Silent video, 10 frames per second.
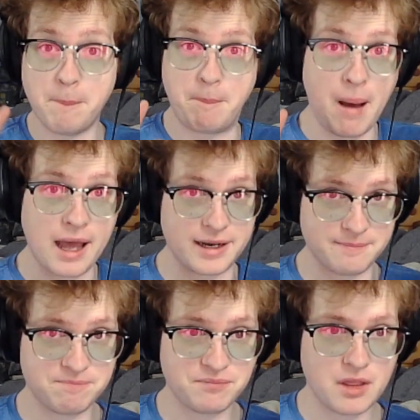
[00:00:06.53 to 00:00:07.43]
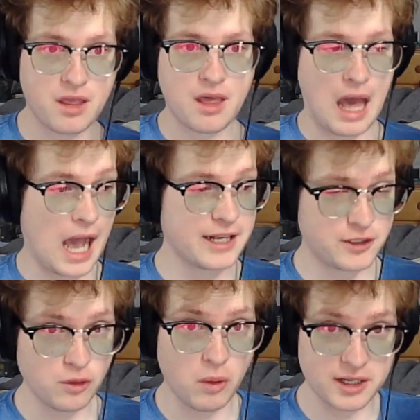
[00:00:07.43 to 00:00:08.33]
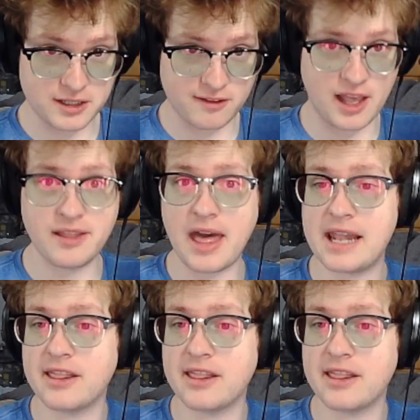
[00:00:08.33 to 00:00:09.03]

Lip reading: But I do want to say that